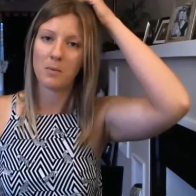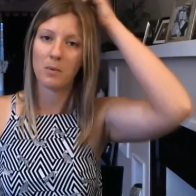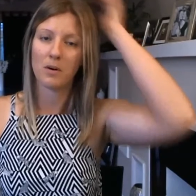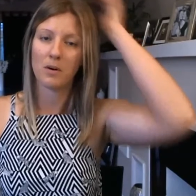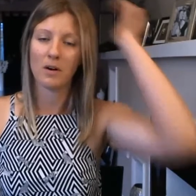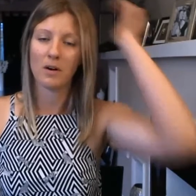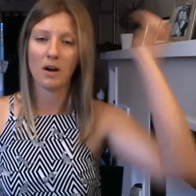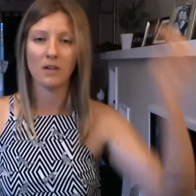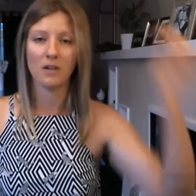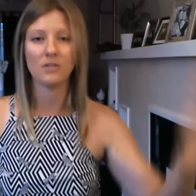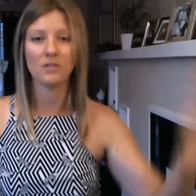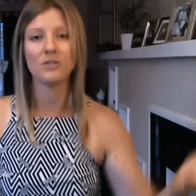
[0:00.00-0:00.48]

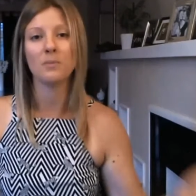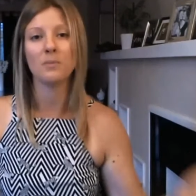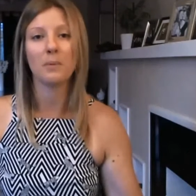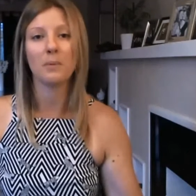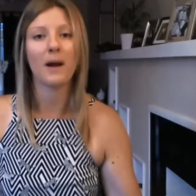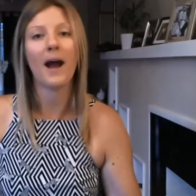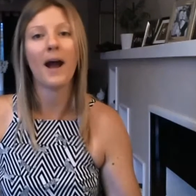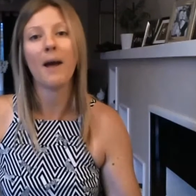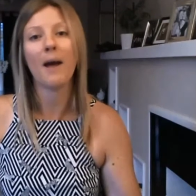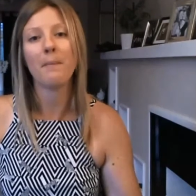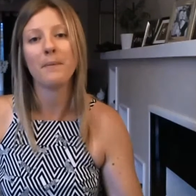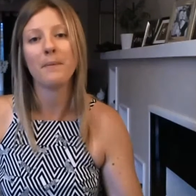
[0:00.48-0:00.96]
we're not
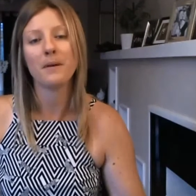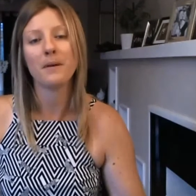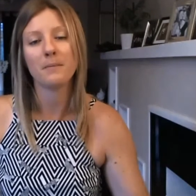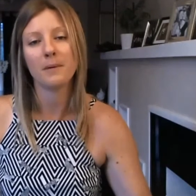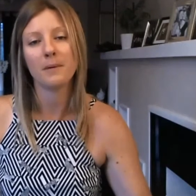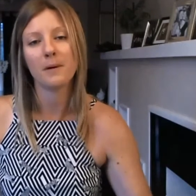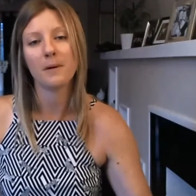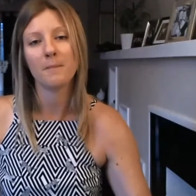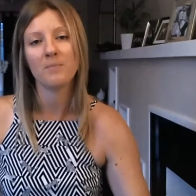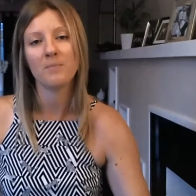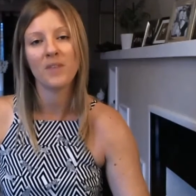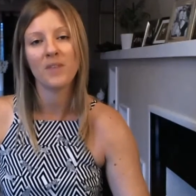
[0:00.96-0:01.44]
super happy
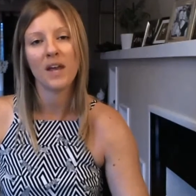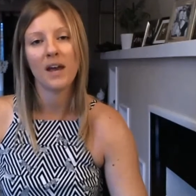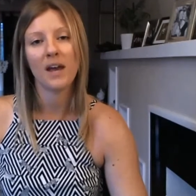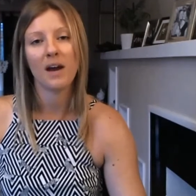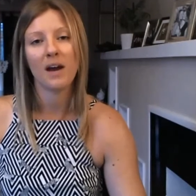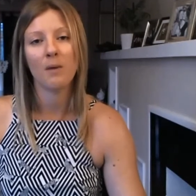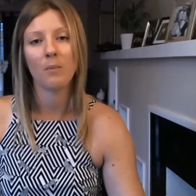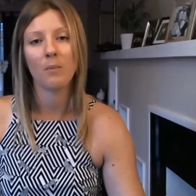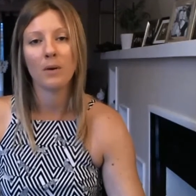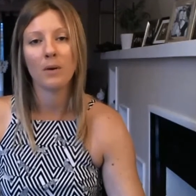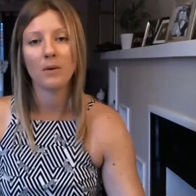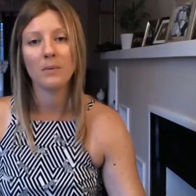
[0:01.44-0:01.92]
about.
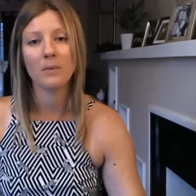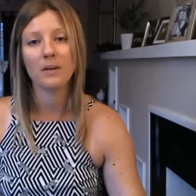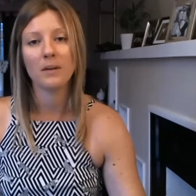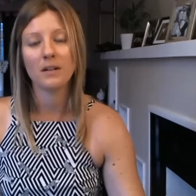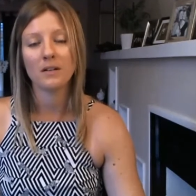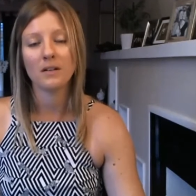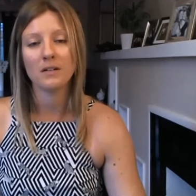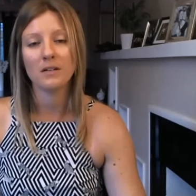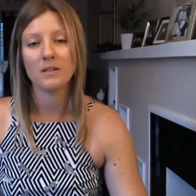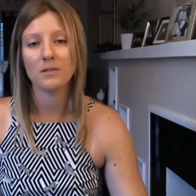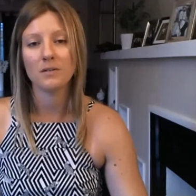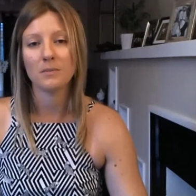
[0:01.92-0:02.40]
And what are we
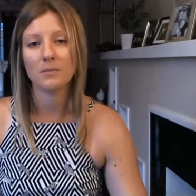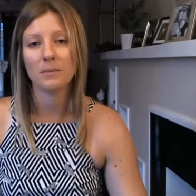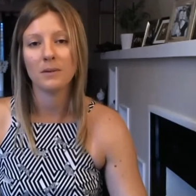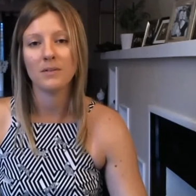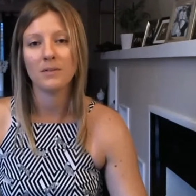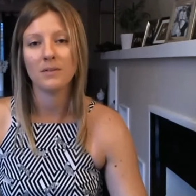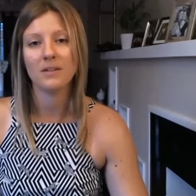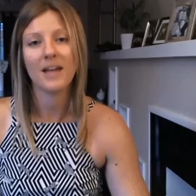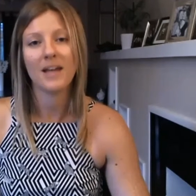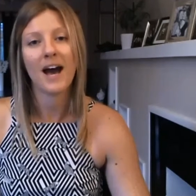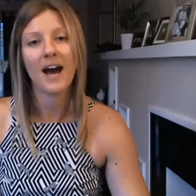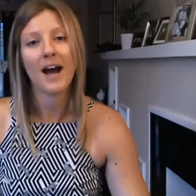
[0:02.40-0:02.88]
going to do
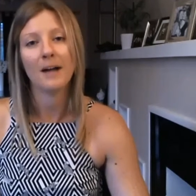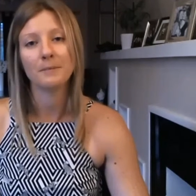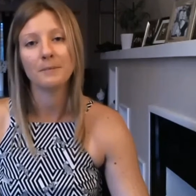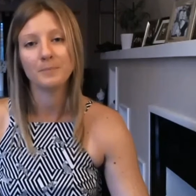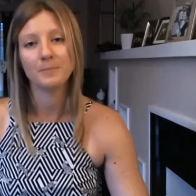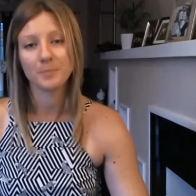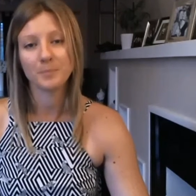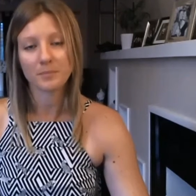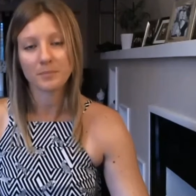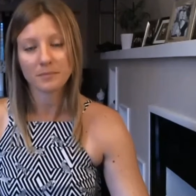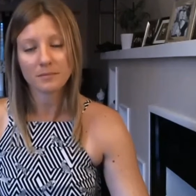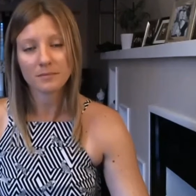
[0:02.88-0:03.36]
about that?
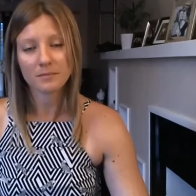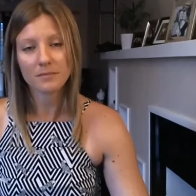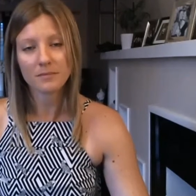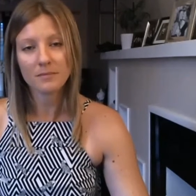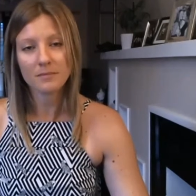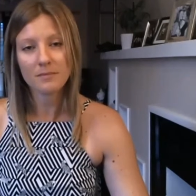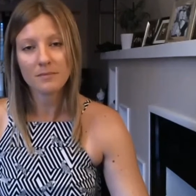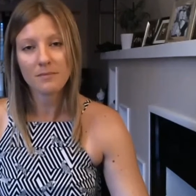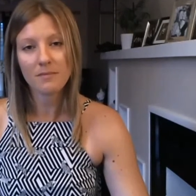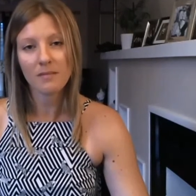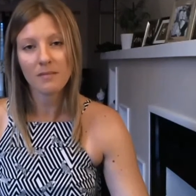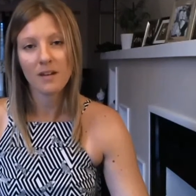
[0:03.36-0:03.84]

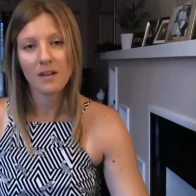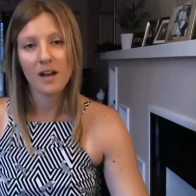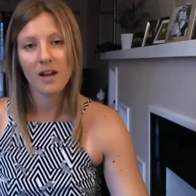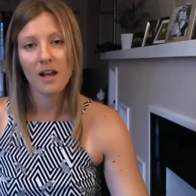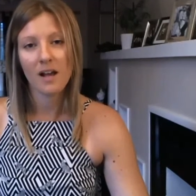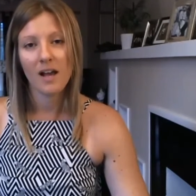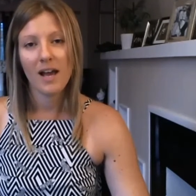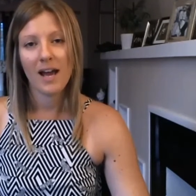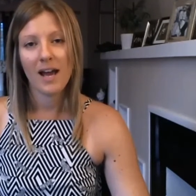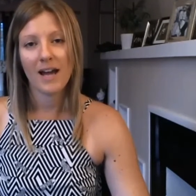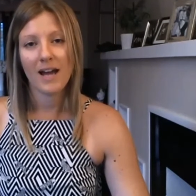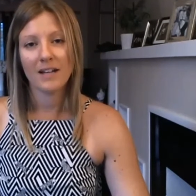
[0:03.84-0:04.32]

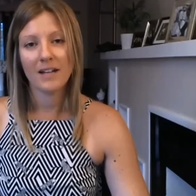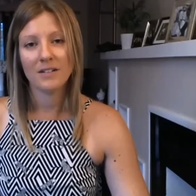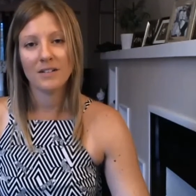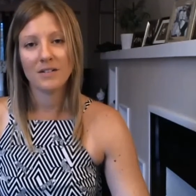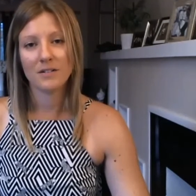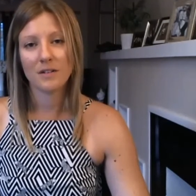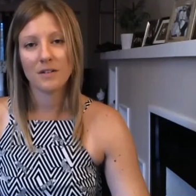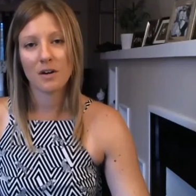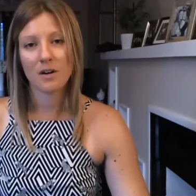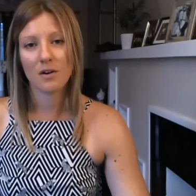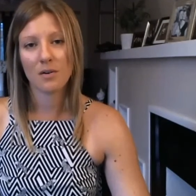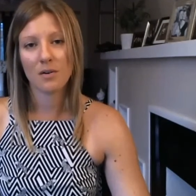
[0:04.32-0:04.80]
And
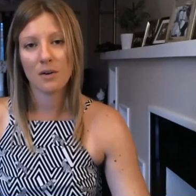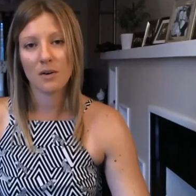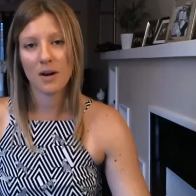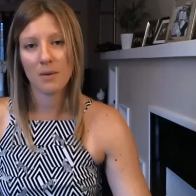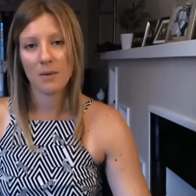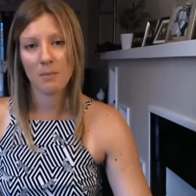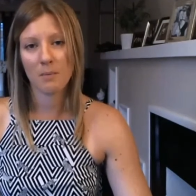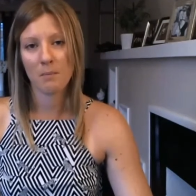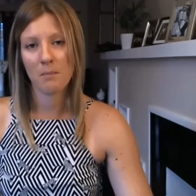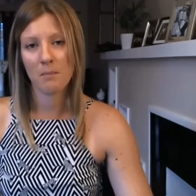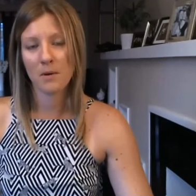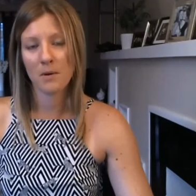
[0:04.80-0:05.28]
so
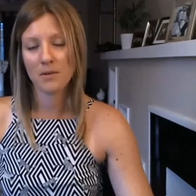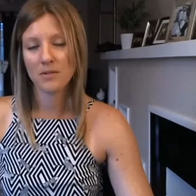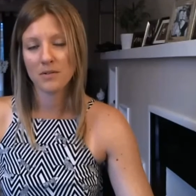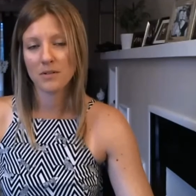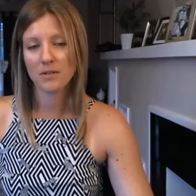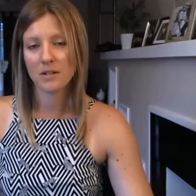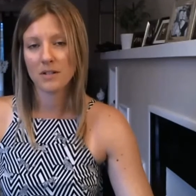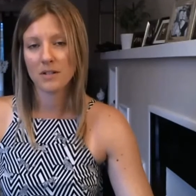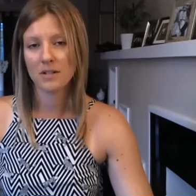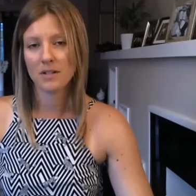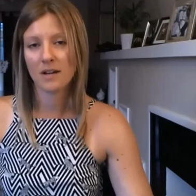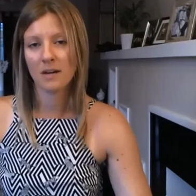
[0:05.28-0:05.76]

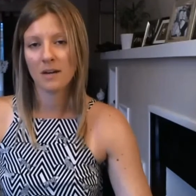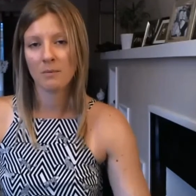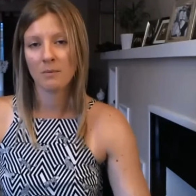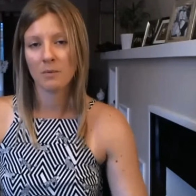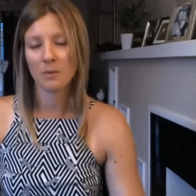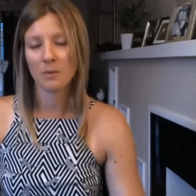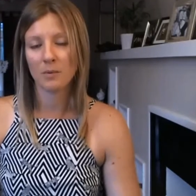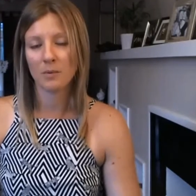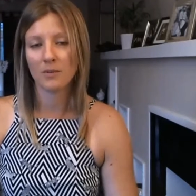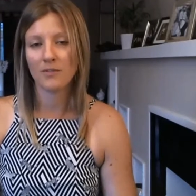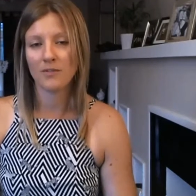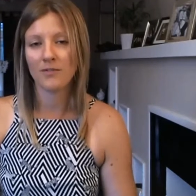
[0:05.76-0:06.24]
most of the time
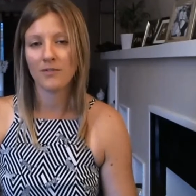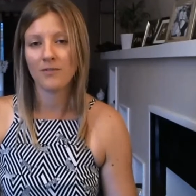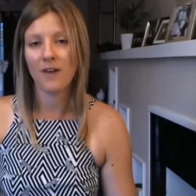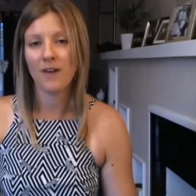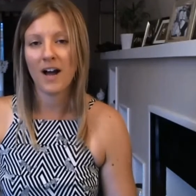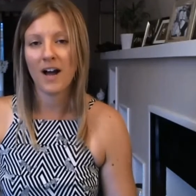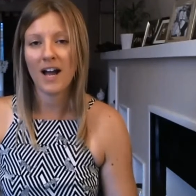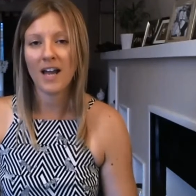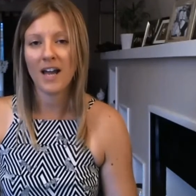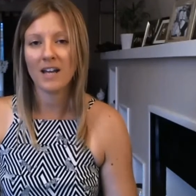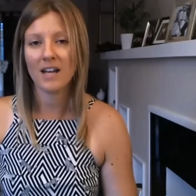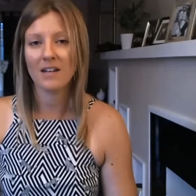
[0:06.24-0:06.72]
what we'll
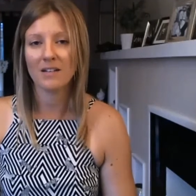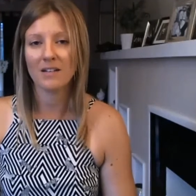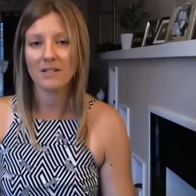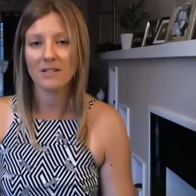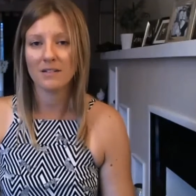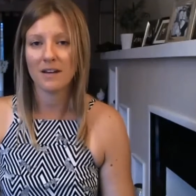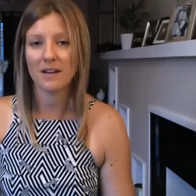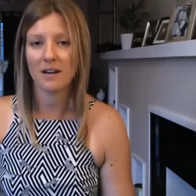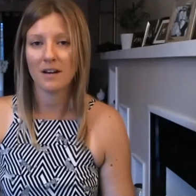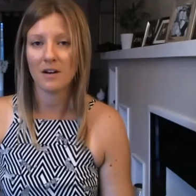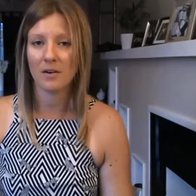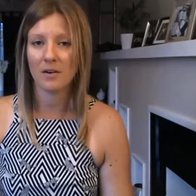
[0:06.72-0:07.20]
find
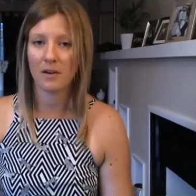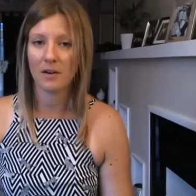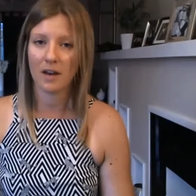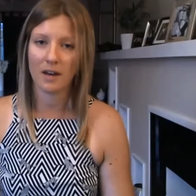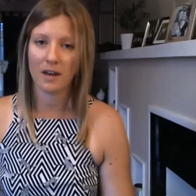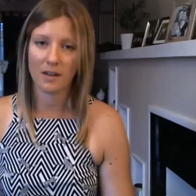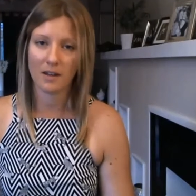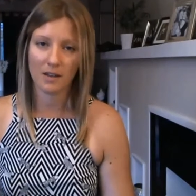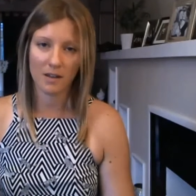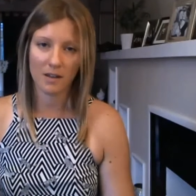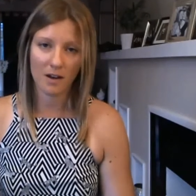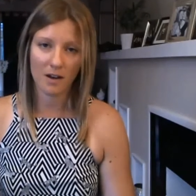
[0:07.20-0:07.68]
is that,
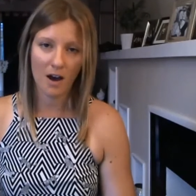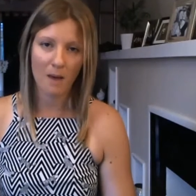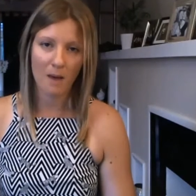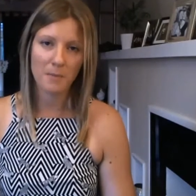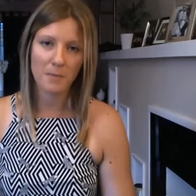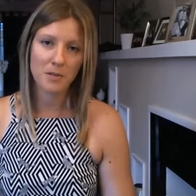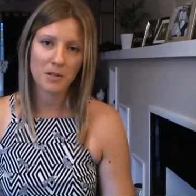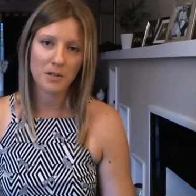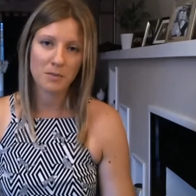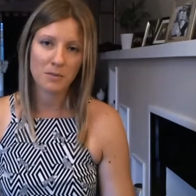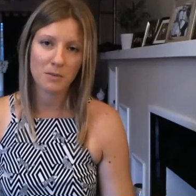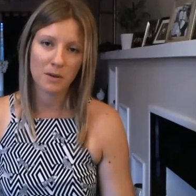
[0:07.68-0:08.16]
okay, the
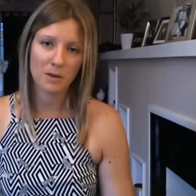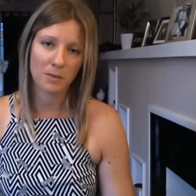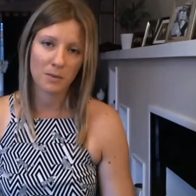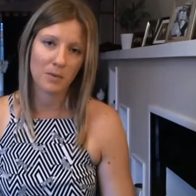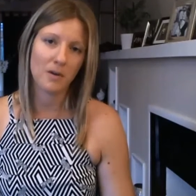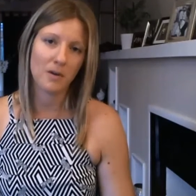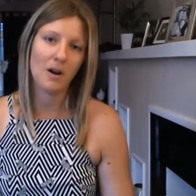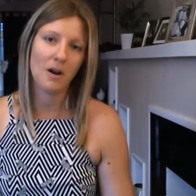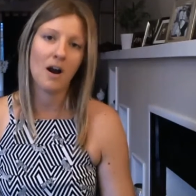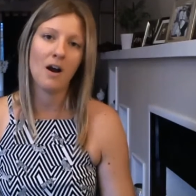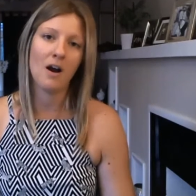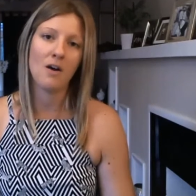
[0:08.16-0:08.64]
option where
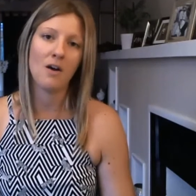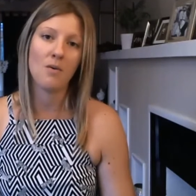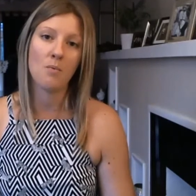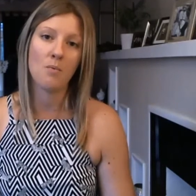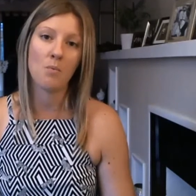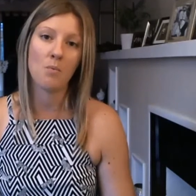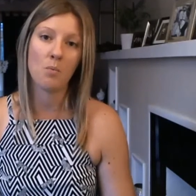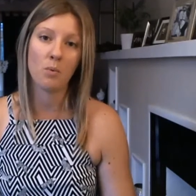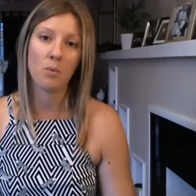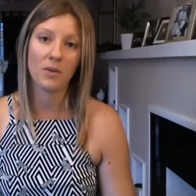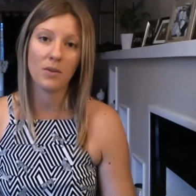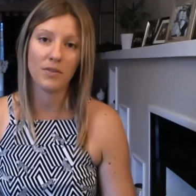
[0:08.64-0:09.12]
we're not
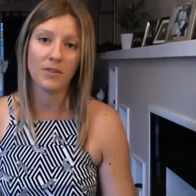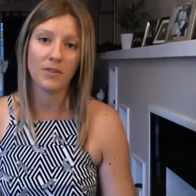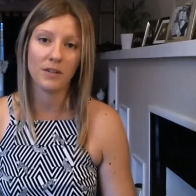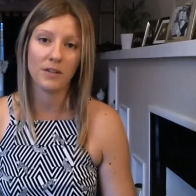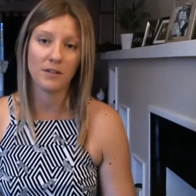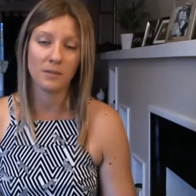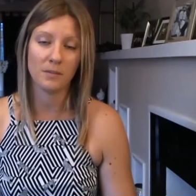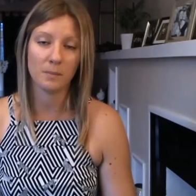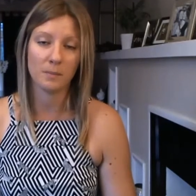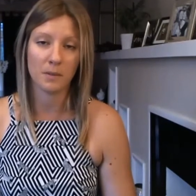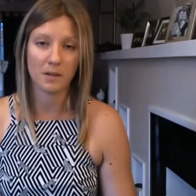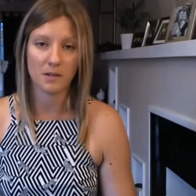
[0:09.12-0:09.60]
with
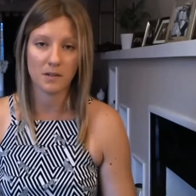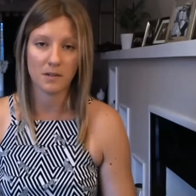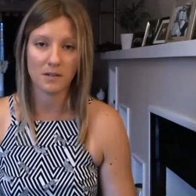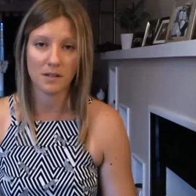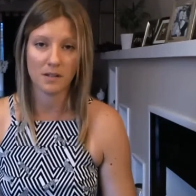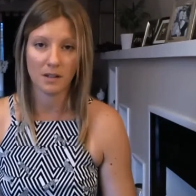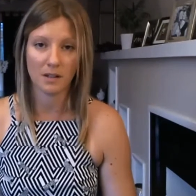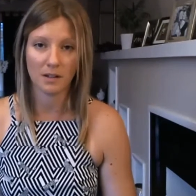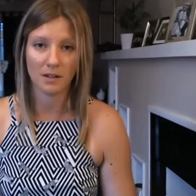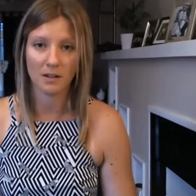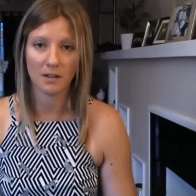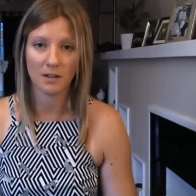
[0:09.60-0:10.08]
this
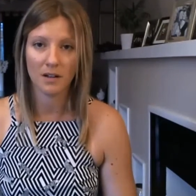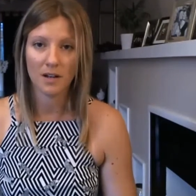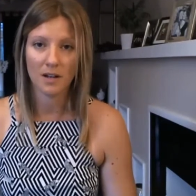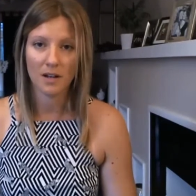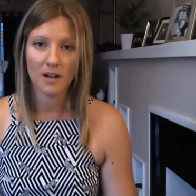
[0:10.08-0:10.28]
person